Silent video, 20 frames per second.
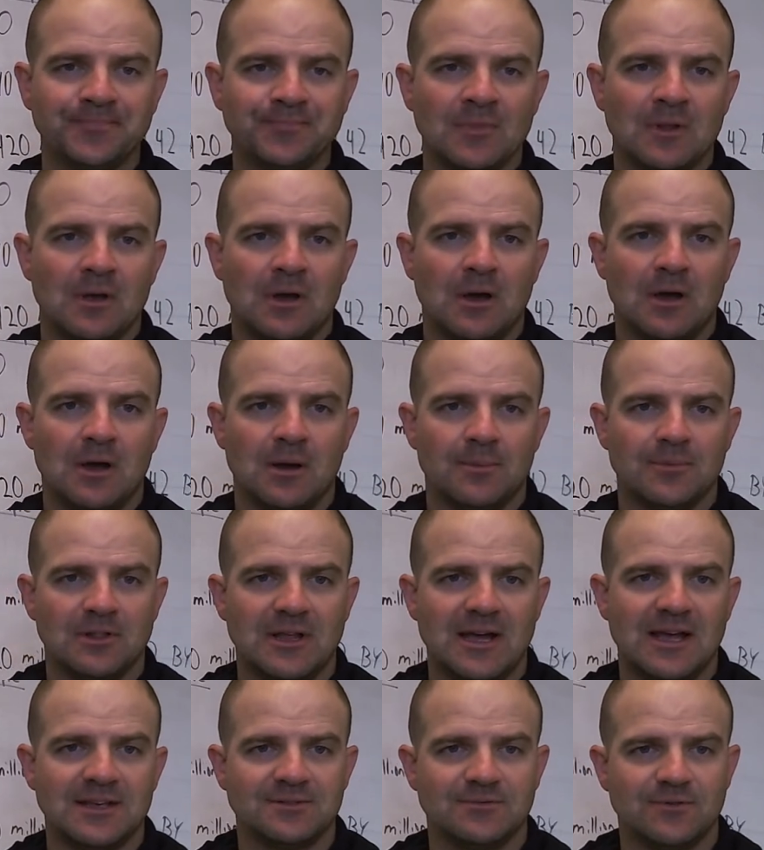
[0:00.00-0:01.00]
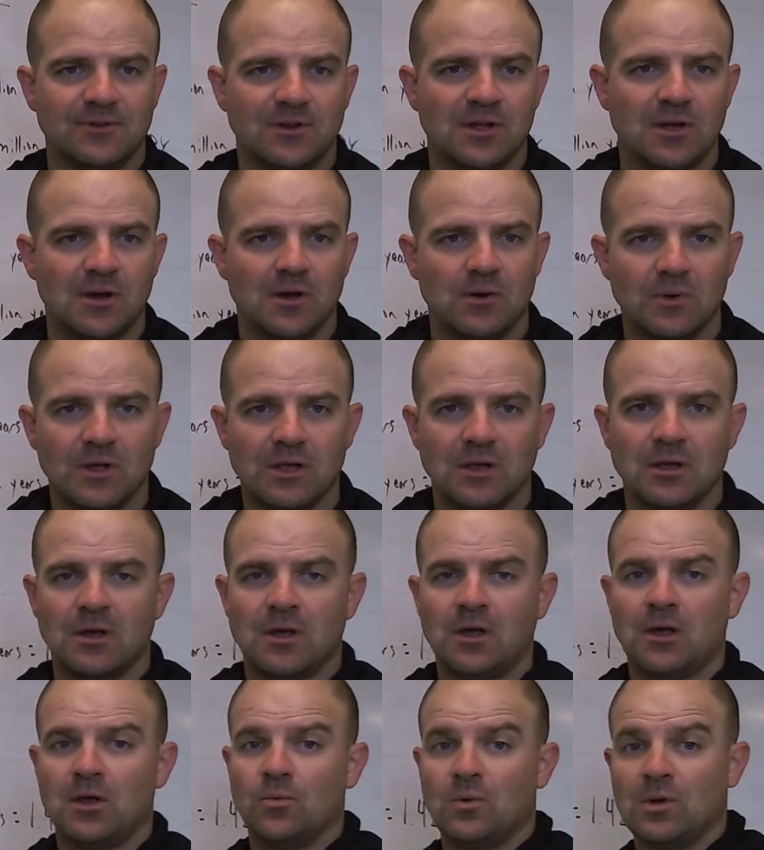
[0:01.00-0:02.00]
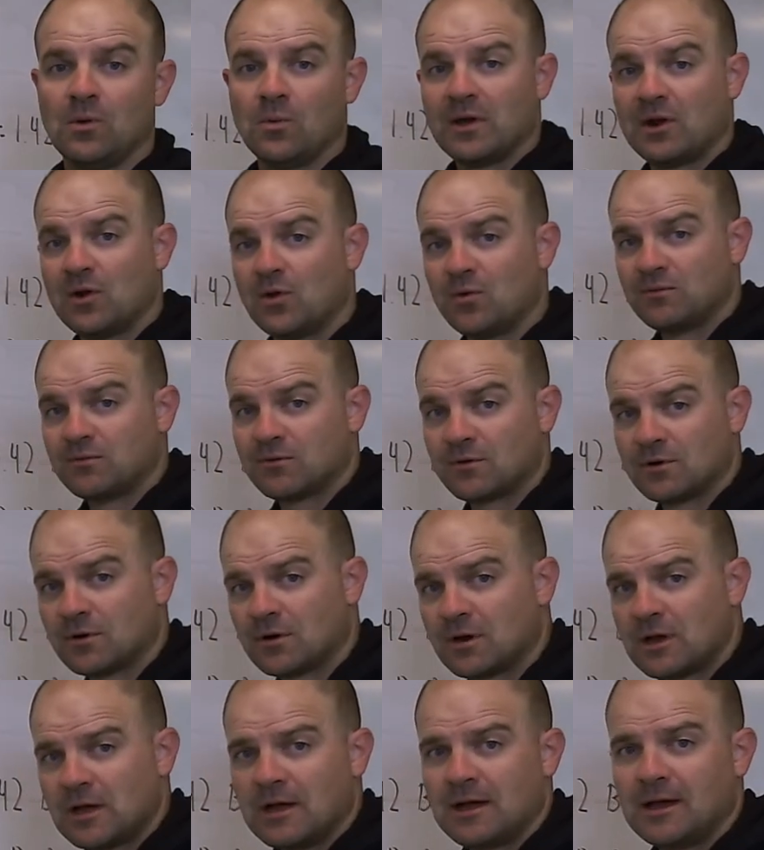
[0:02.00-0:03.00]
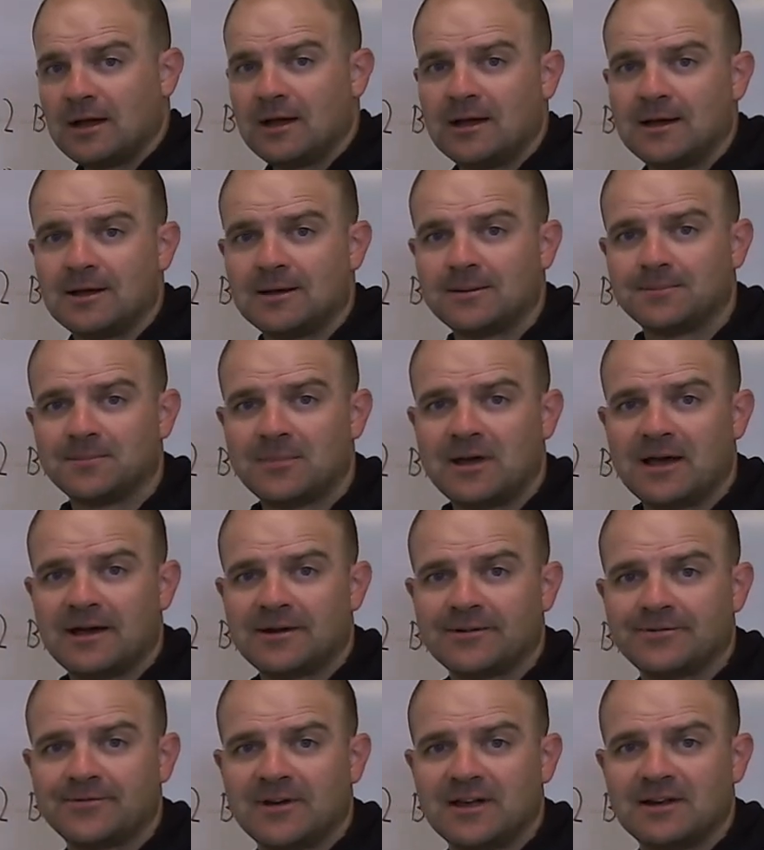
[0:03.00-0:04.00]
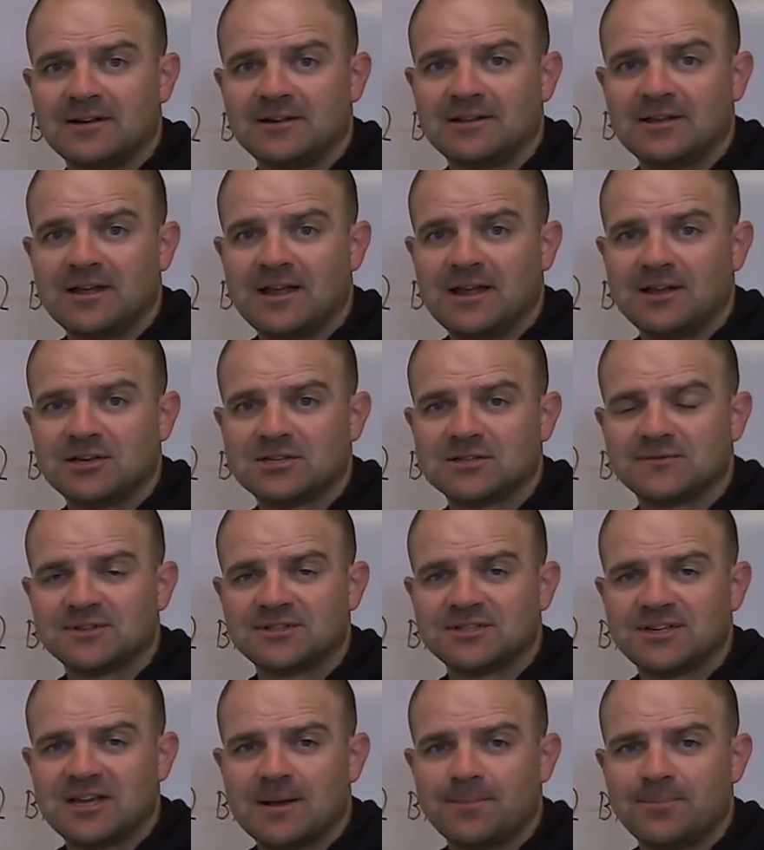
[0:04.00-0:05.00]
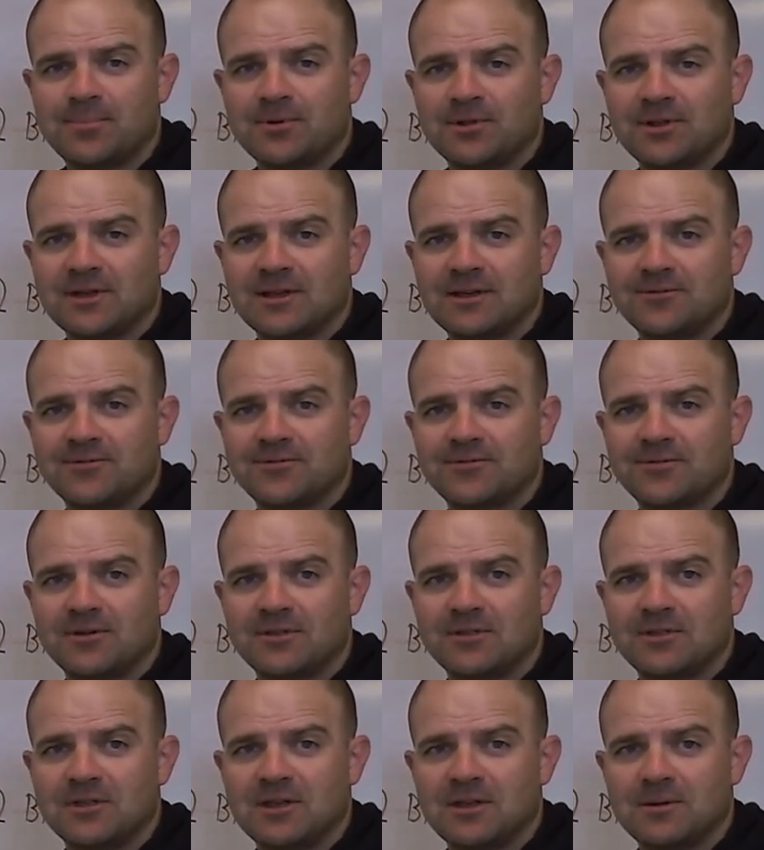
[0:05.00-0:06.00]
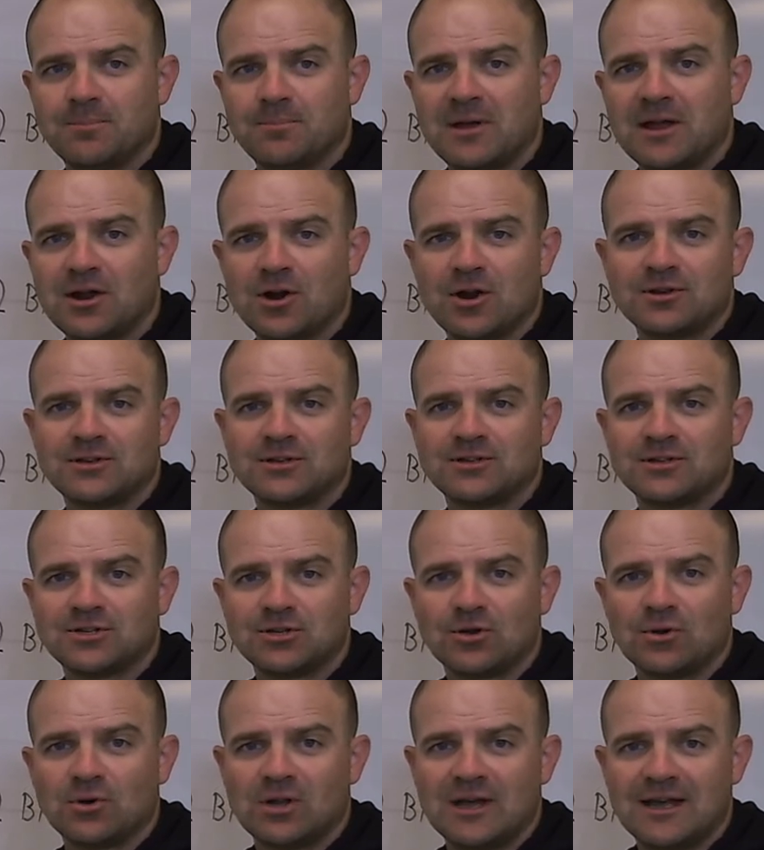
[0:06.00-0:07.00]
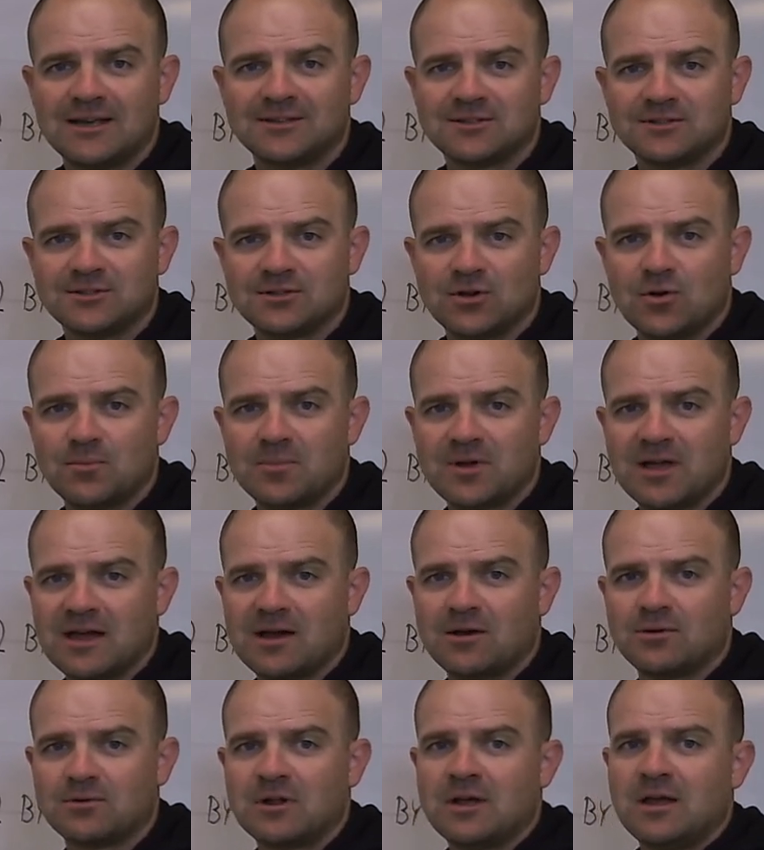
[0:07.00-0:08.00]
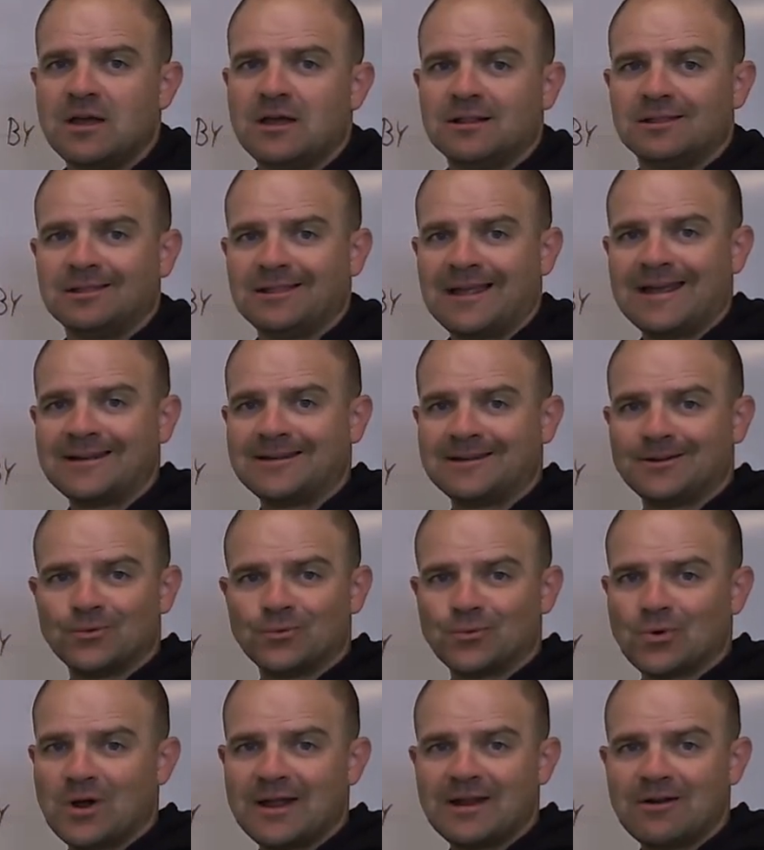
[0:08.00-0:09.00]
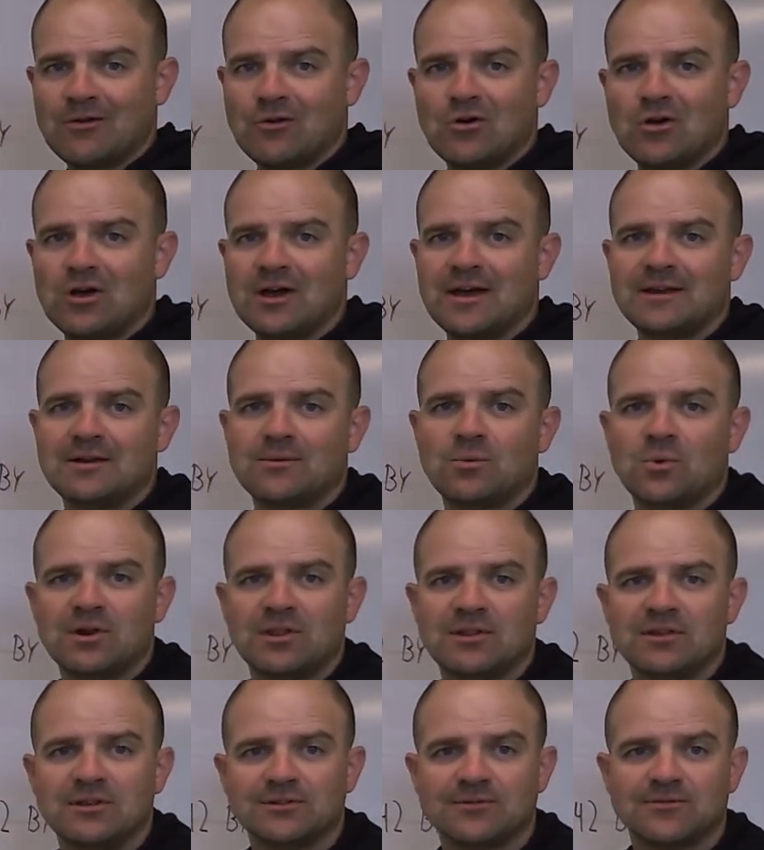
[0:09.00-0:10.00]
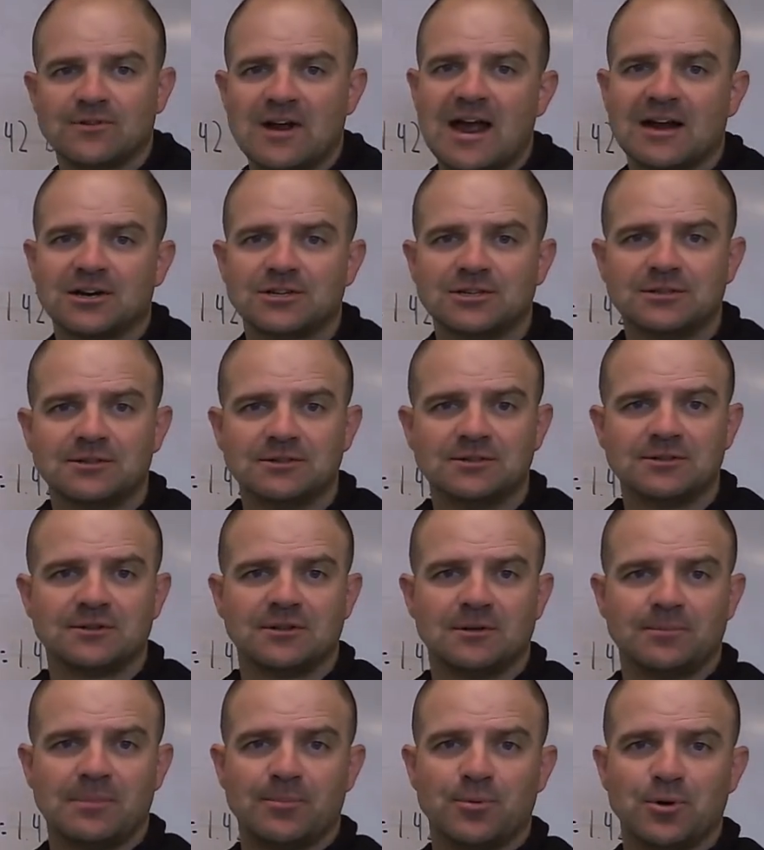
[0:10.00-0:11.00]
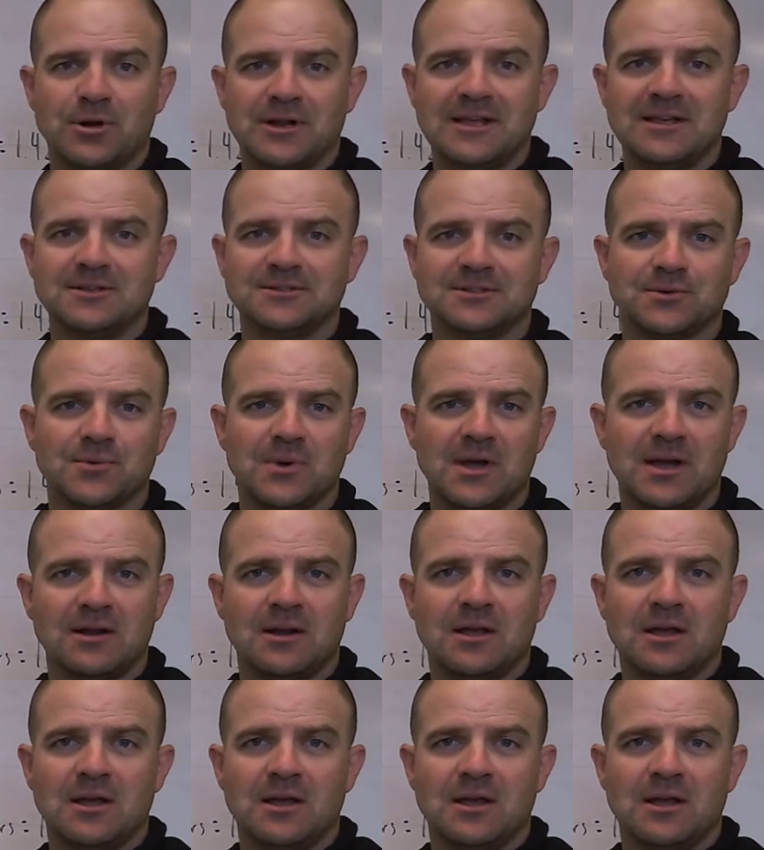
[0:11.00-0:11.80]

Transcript: The last video we went over how to find the age of a sample if the parent to total isotope count landed right on one of these fractions. It'd be pretty easy, right?